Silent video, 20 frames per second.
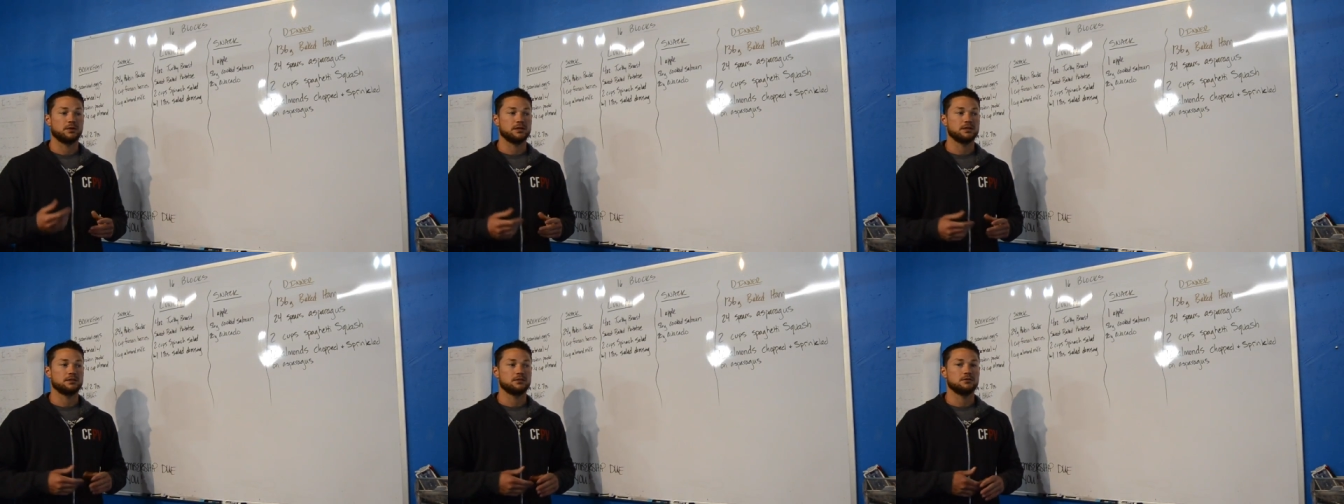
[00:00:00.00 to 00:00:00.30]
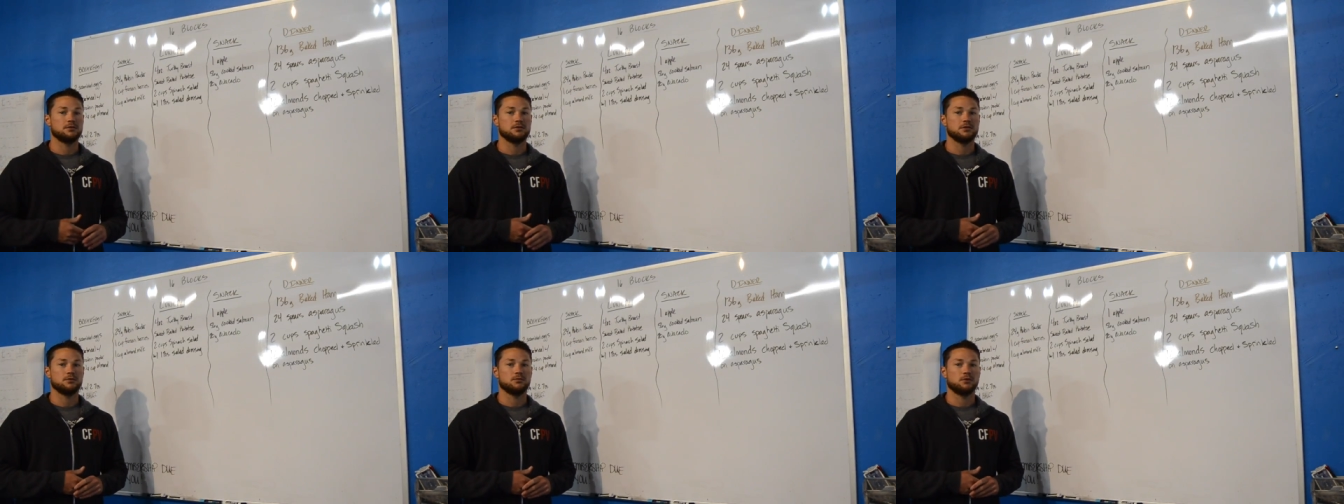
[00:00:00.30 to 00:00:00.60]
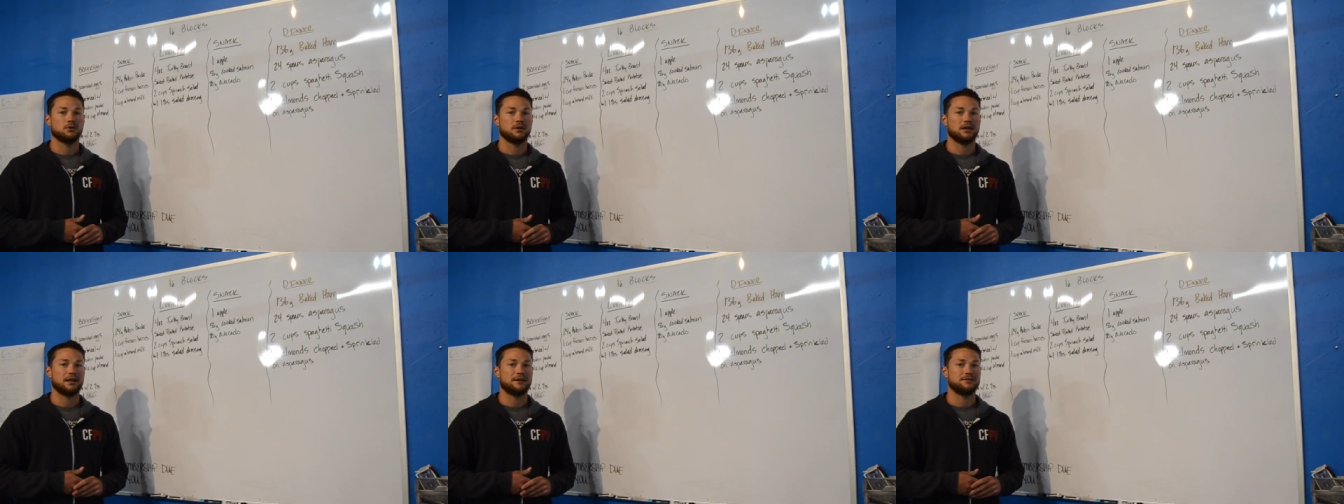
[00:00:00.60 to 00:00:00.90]
pretty soon you
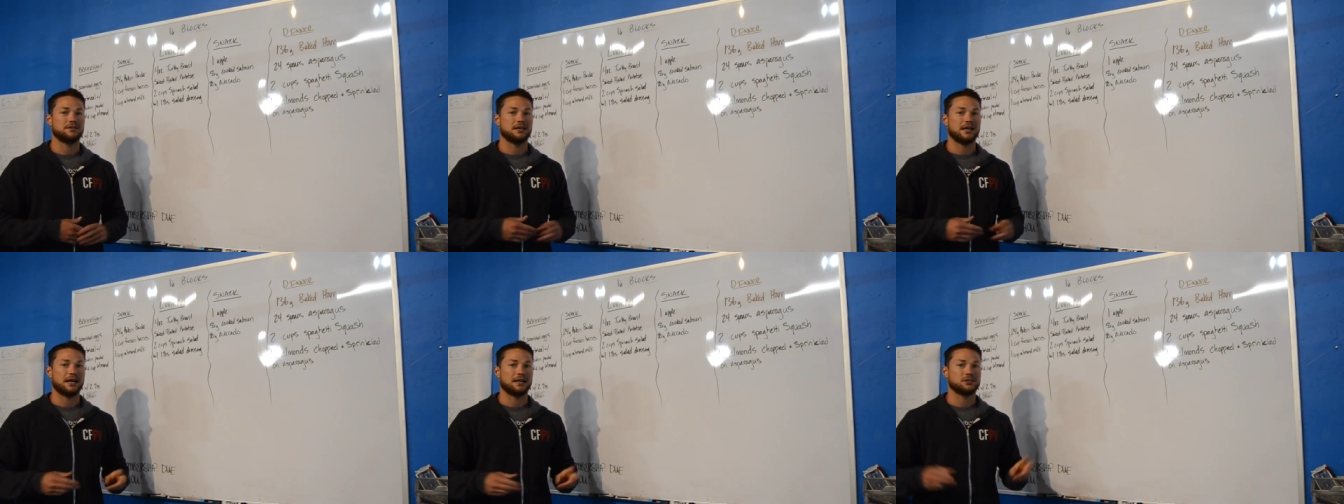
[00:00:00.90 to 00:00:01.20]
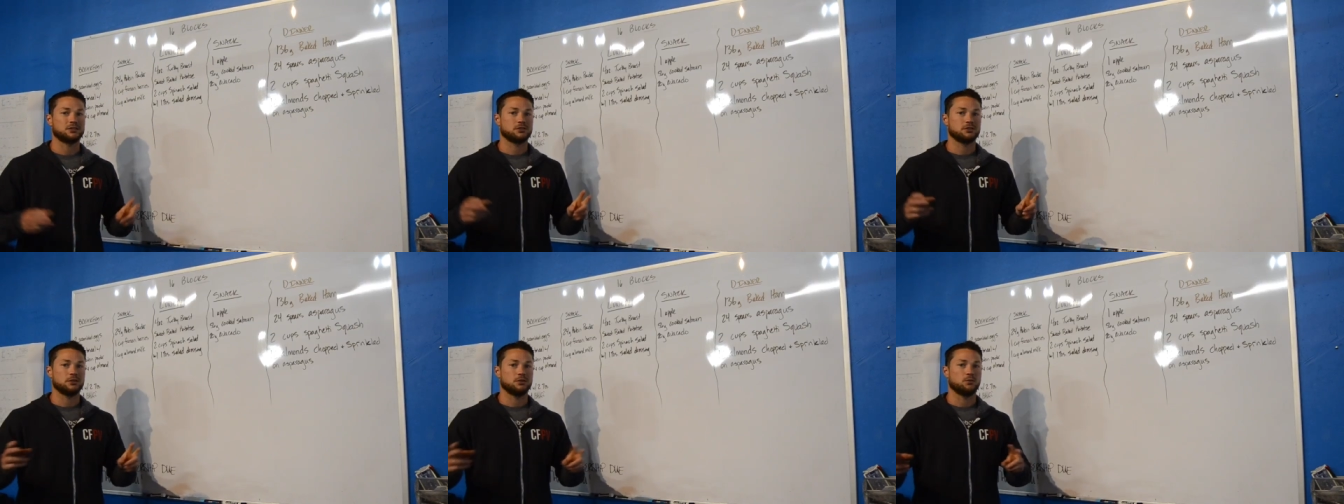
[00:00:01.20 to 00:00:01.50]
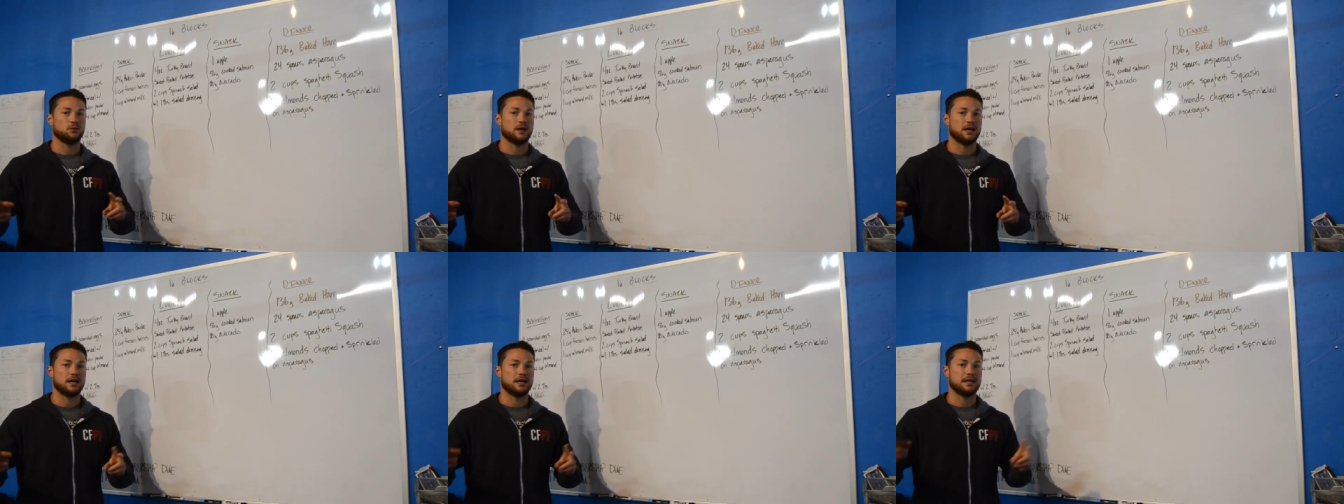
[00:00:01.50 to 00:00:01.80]
won't have to actually
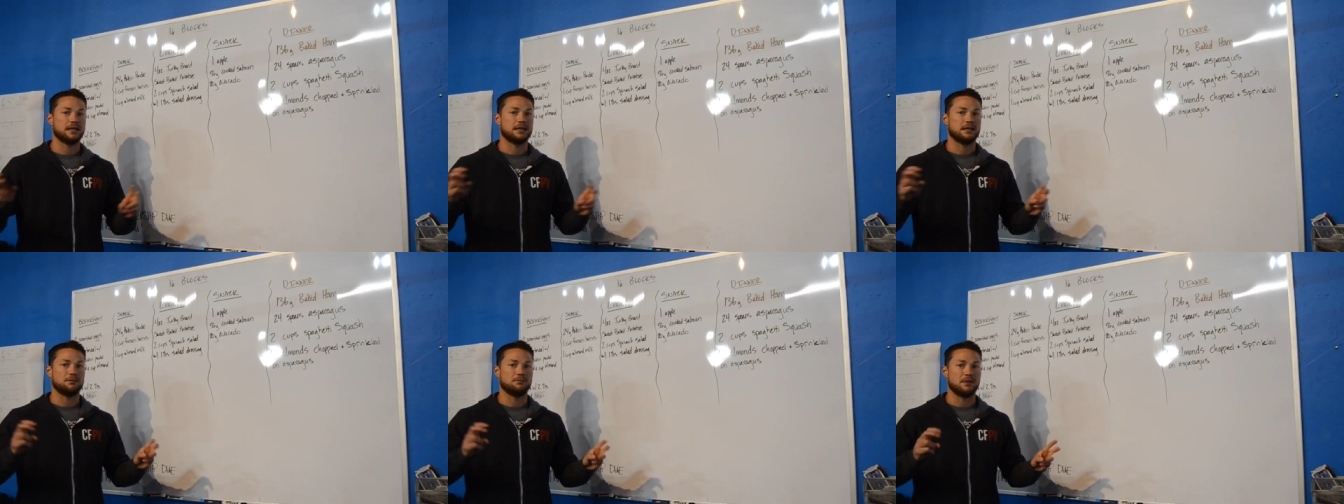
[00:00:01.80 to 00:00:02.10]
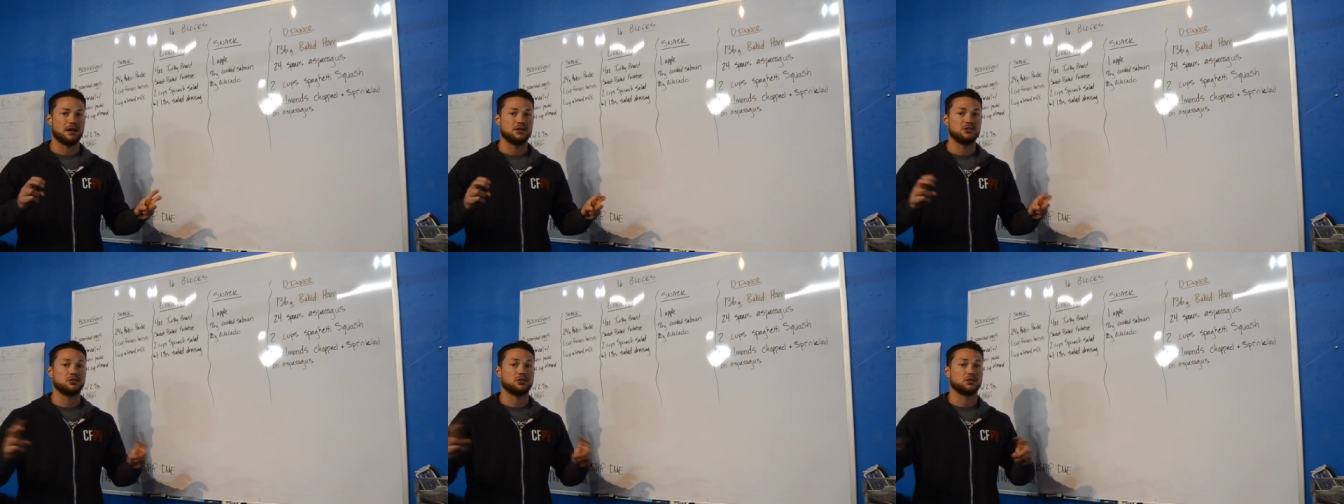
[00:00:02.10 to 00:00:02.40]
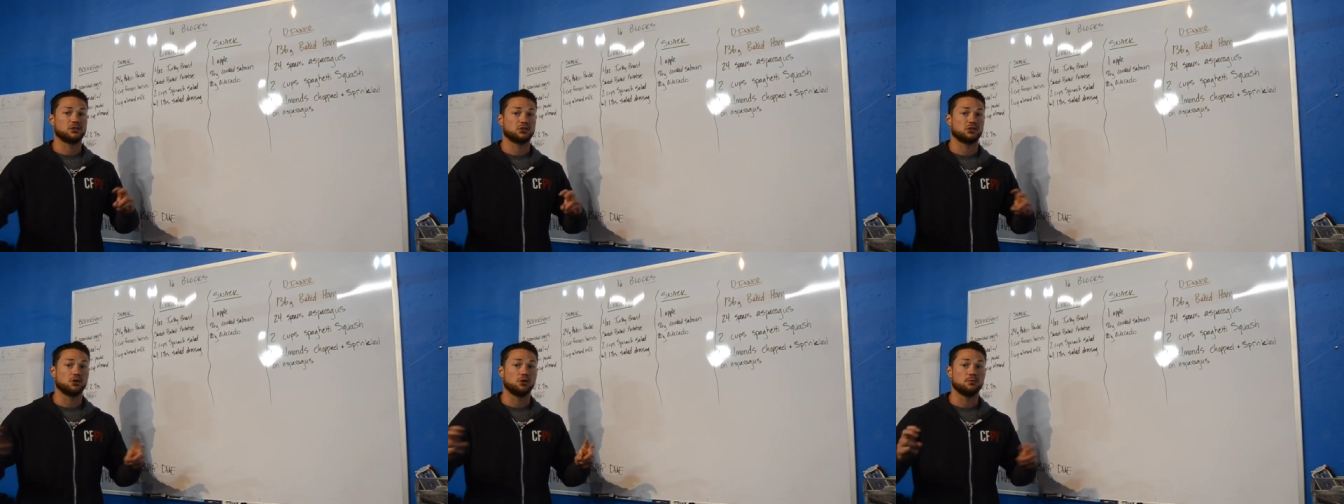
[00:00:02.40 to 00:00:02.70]
weigh and
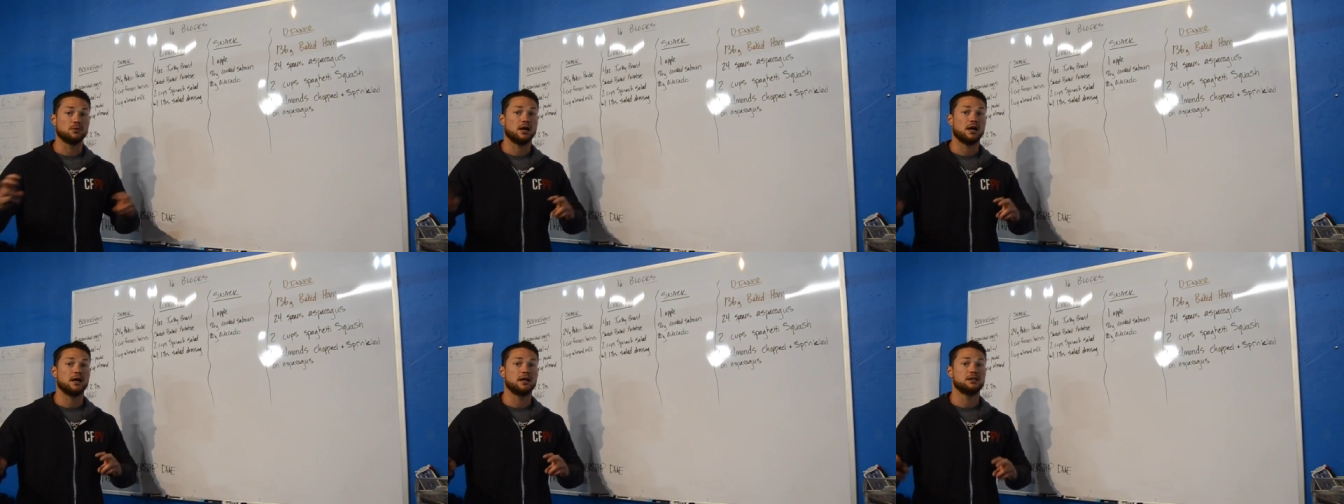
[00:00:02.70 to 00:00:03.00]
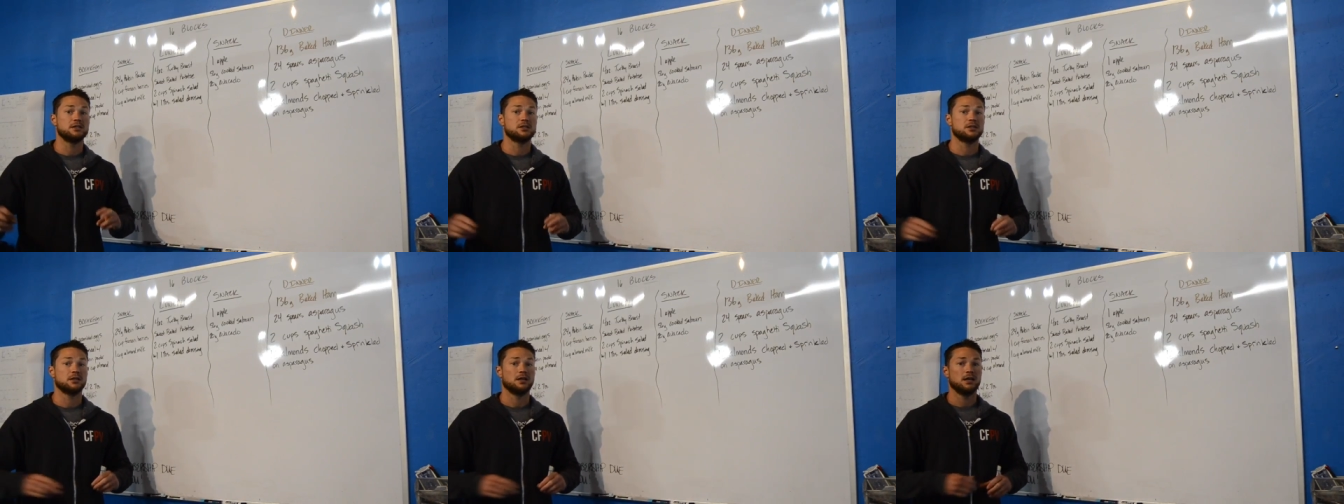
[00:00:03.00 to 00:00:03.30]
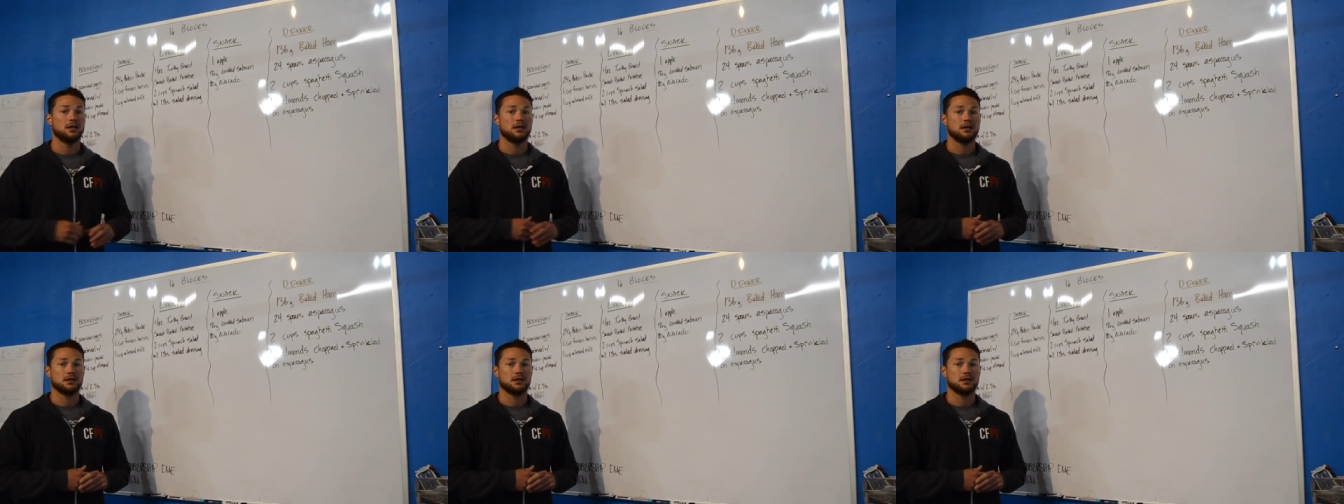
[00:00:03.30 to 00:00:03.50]
measure so much